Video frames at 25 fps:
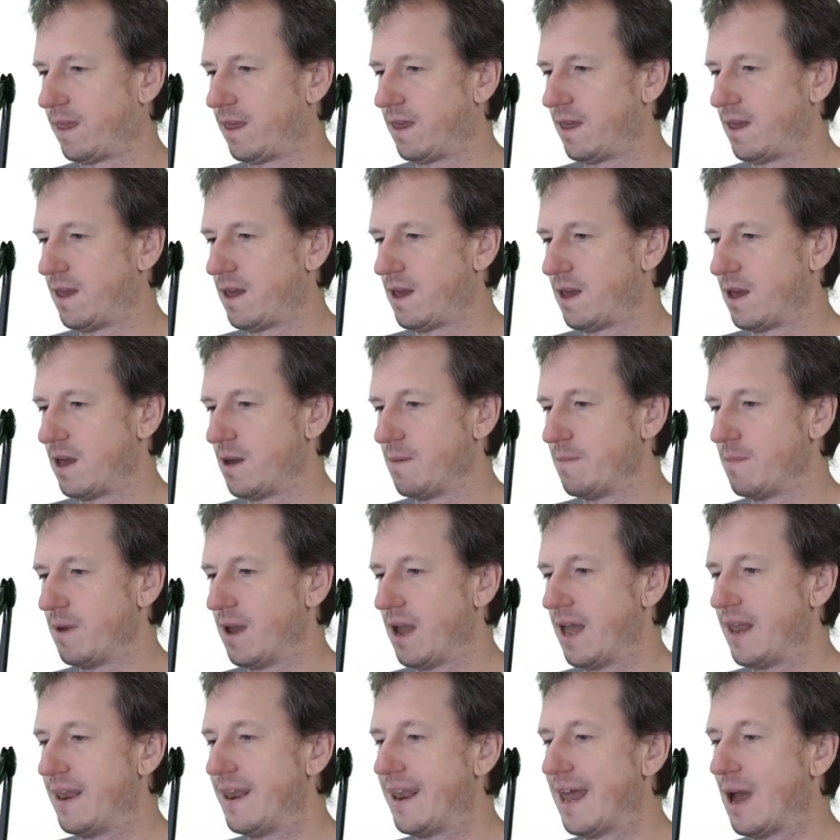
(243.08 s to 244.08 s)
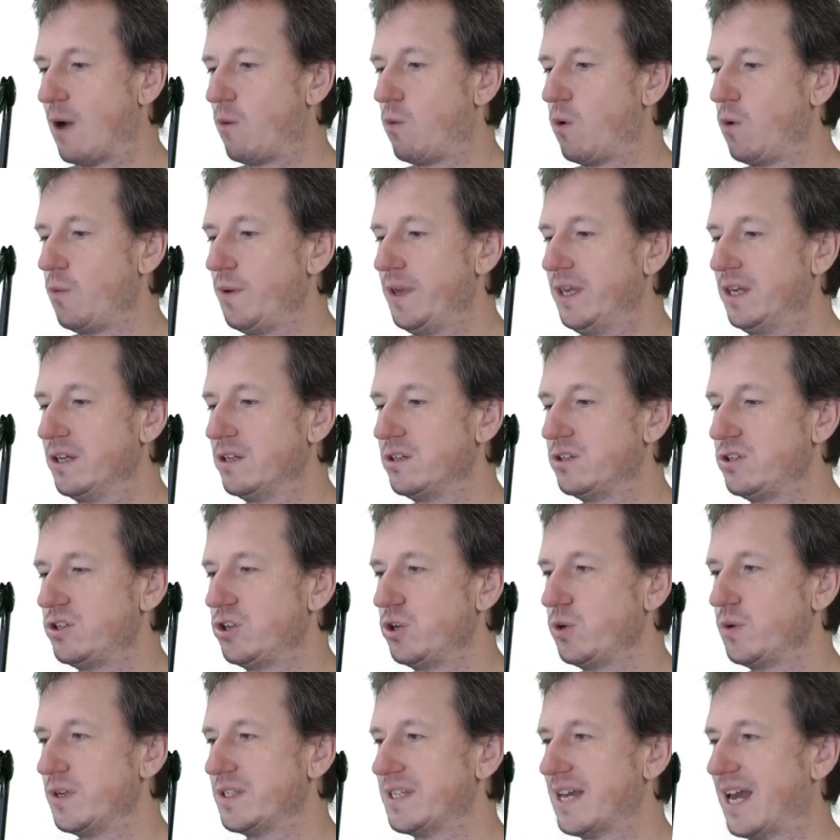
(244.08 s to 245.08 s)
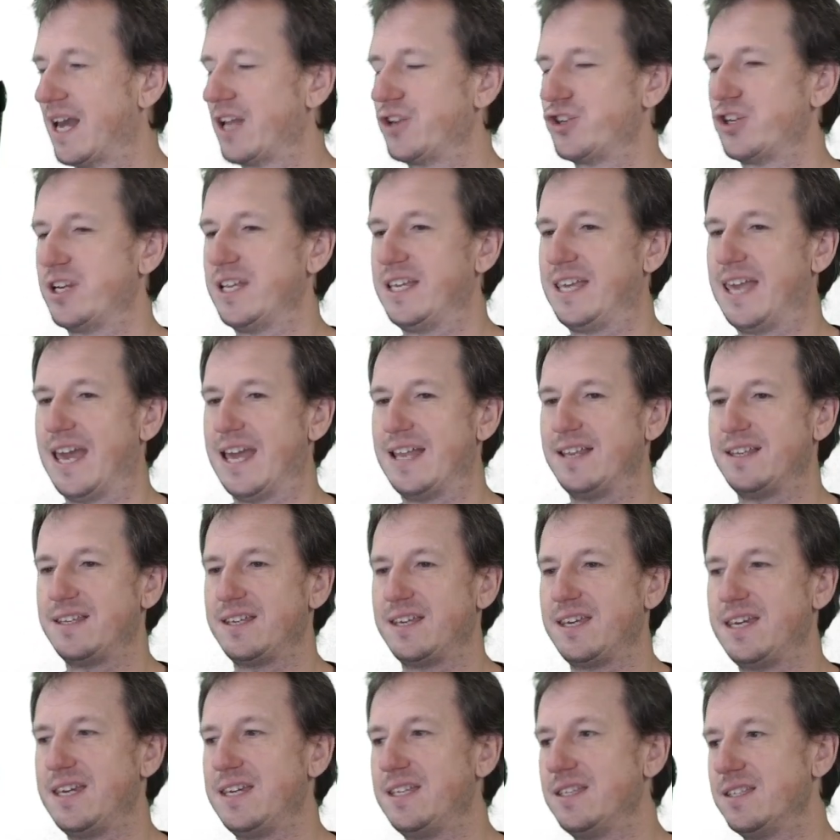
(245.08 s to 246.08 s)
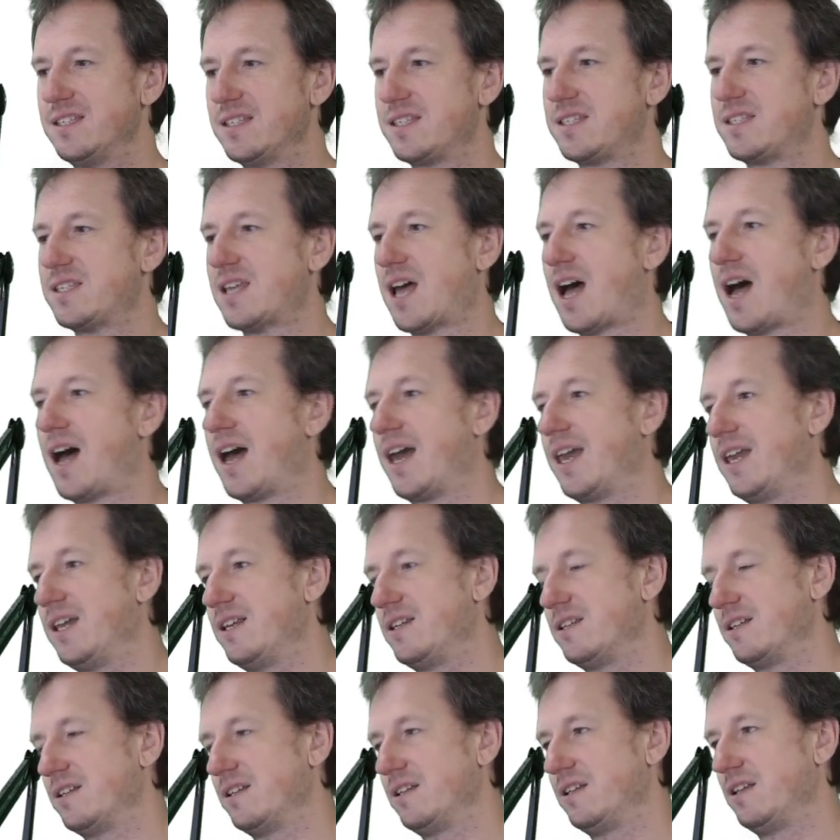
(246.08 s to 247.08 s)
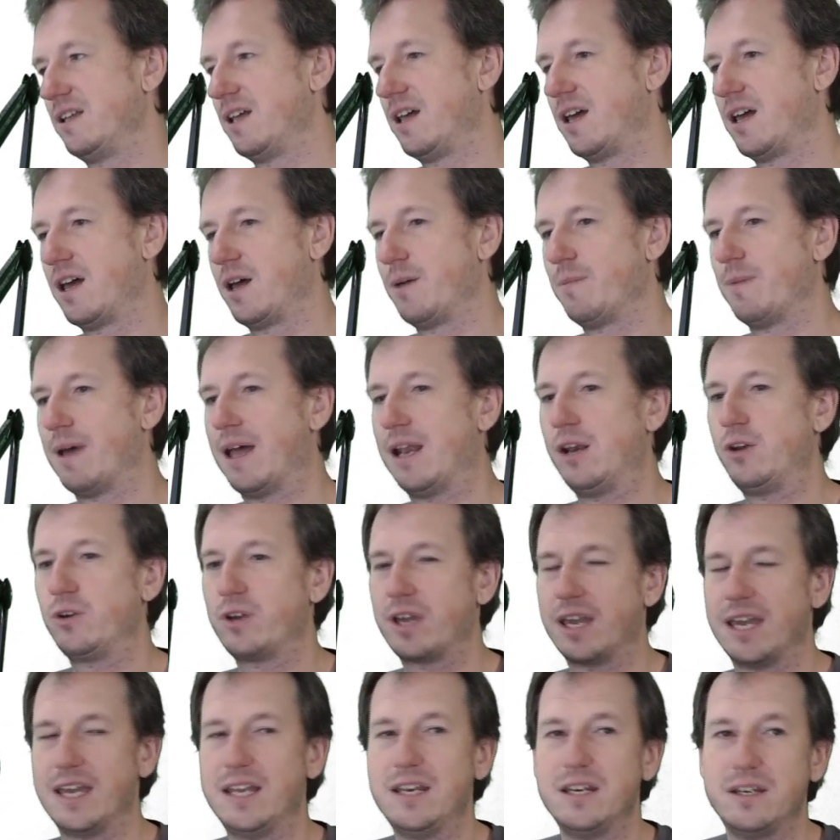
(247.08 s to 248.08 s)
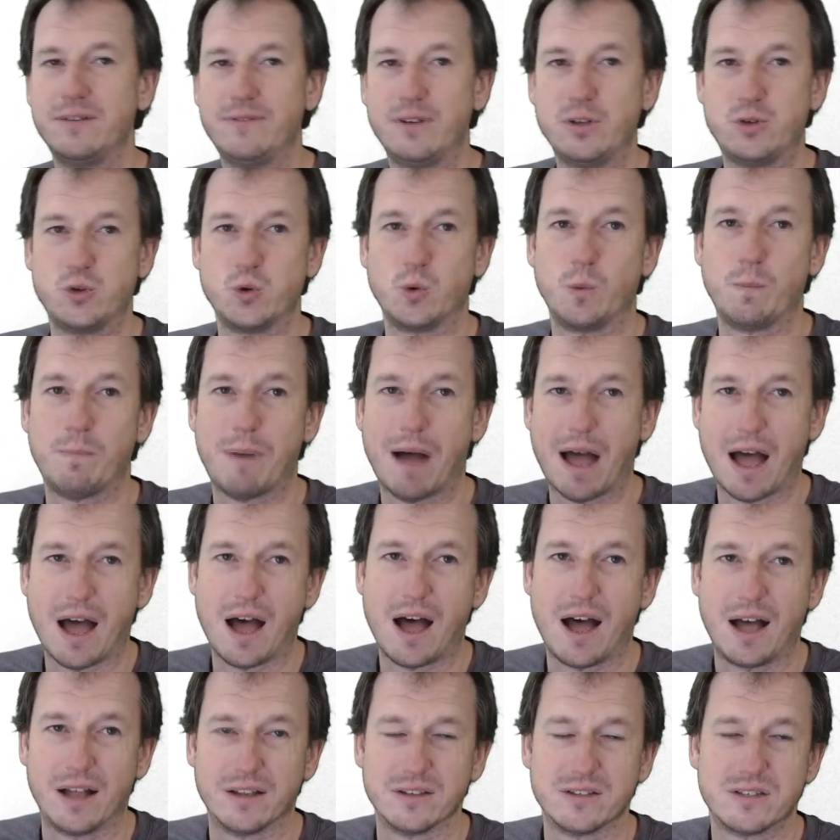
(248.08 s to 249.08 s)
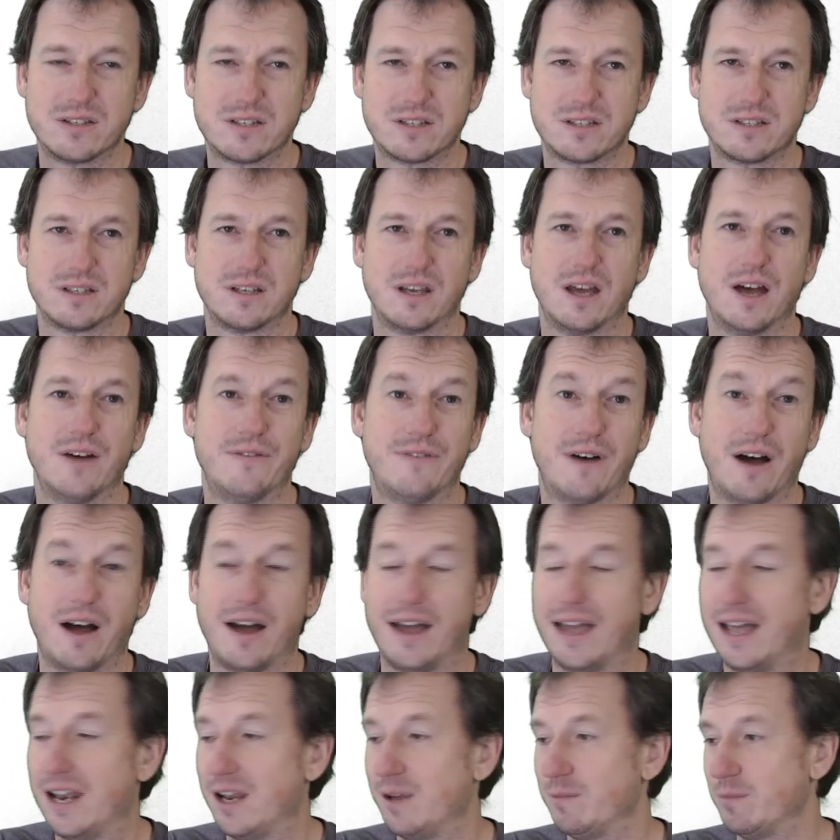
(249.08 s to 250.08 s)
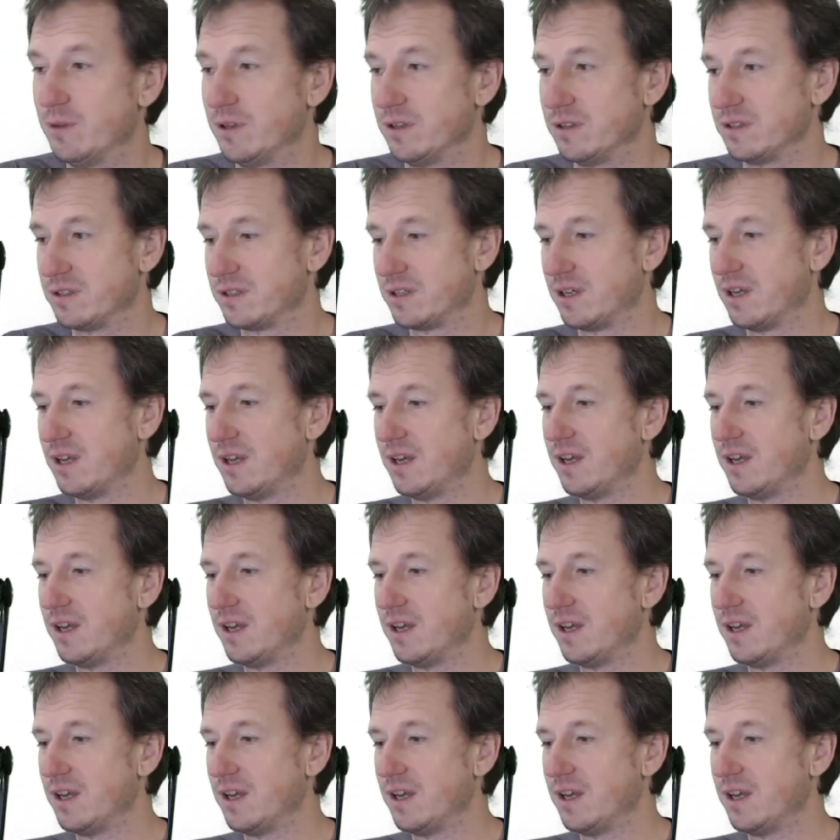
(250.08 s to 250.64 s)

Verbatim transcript: um, and now what we can do is actually get inside um, and look at individual parts of our element.